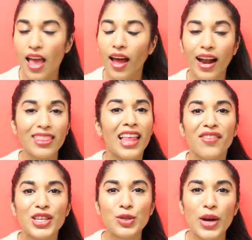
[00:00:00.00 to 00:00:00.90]
And I
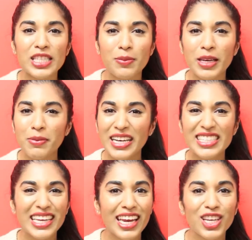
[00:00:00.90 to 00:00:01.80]
love this recipe
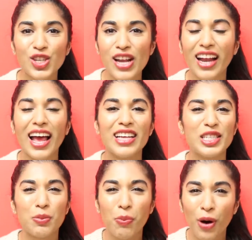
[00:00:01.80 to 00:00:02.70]
because each nut has
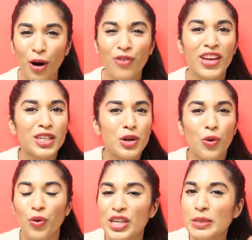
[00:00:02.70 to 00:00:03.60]
this perfect,
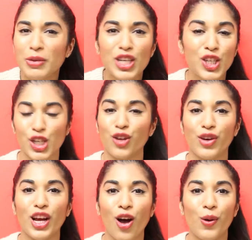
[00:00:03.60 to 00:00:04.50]
crispy,
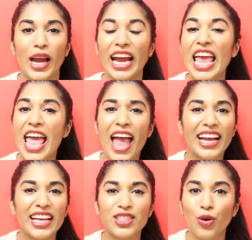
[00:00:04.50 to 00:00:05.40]
sugary coating and
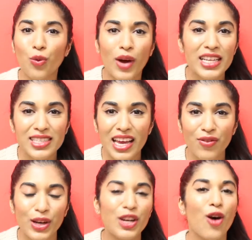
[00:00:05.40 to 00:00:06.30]
gets a great
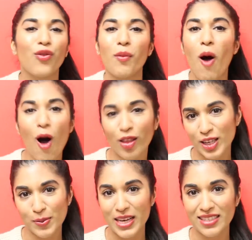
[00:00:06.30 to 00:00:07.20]
savory note from all the
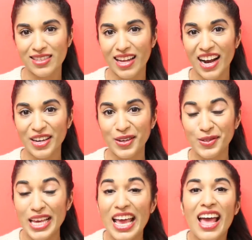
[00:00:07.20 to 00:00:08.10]
spices that I
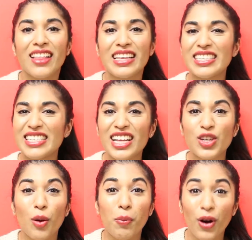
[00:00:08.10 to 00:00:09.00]
use. These nuts
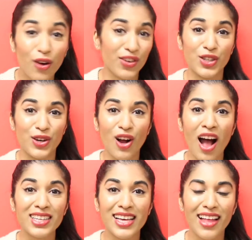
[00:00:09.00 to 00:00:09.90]
are perfect during
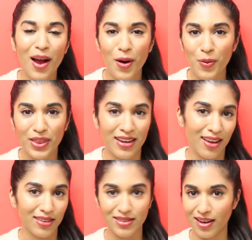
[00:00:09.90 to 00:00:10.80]
cocktail hour with a
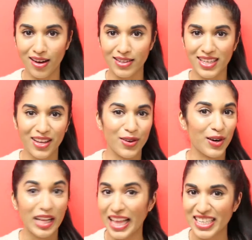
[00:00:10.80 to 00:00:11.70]
nice cocktail or
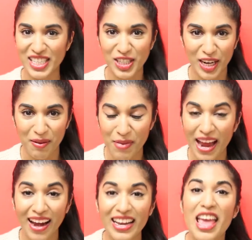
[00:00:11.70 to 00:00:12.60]
a glass of
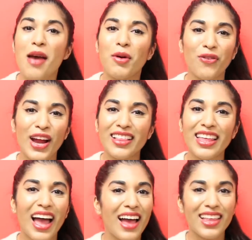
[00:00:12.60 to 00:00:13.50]
champagne, but
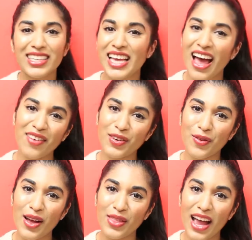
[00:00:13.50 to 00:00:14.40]
frankly, I like to have it
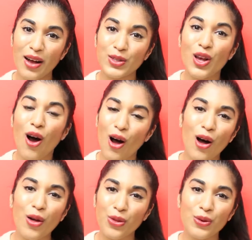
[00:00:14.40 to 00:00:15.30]
around the house
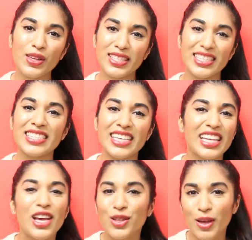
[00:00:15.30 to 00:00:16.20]
all through the
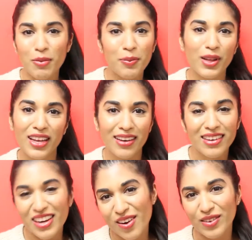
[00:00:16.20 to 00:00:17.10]
season so that people
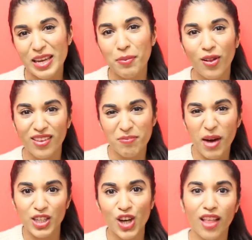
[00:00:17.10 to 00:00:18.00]
can, you know, nibble and
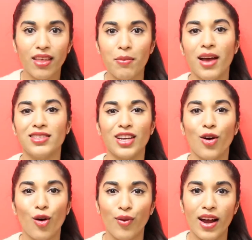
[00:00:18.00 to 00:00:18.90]
munch on them as they
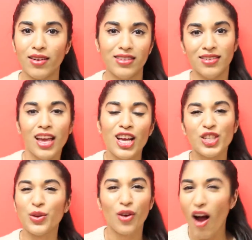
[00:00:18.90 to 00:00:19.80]
go around and
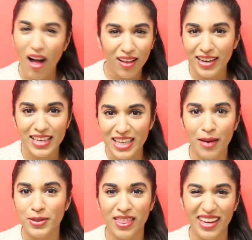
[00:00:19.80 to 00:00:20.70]
do their holiday
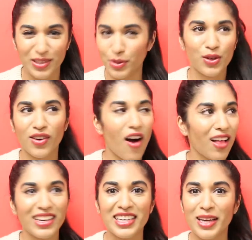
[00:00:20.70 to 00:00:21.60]
types of things. What sort of
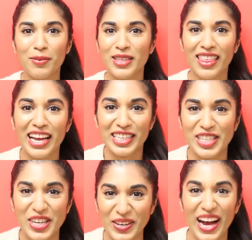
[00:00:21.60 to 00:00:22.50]
holiday types of
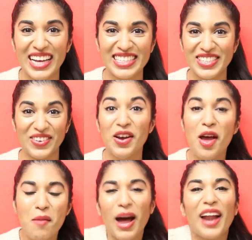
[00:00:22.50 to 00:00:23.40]
things do you guys do?
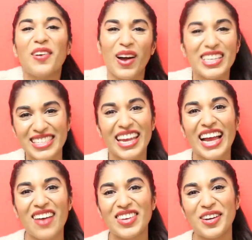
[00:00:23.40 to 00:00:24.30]
But I don't know, I just like
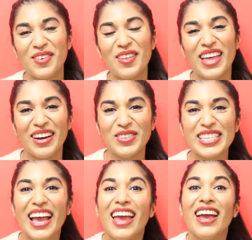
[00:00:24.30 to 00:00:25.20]
having it around the
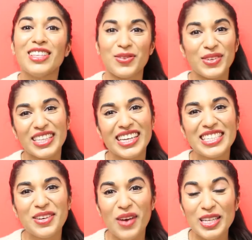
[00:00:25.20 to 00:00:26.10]
house. It's a really
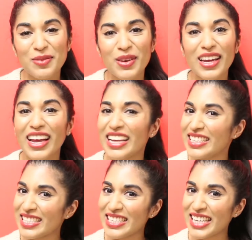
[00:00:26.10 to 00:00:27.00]
easy recipe. It
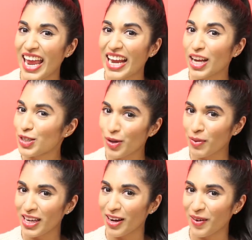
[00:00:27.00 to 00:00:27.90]
doesn't take too
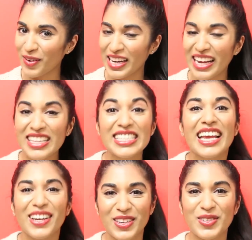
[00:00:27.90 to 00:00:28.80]
many ingredients.
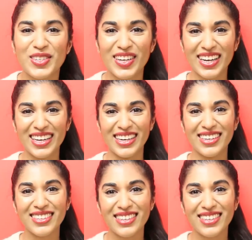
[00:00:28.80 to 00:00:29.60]
Here's what you're gonna need.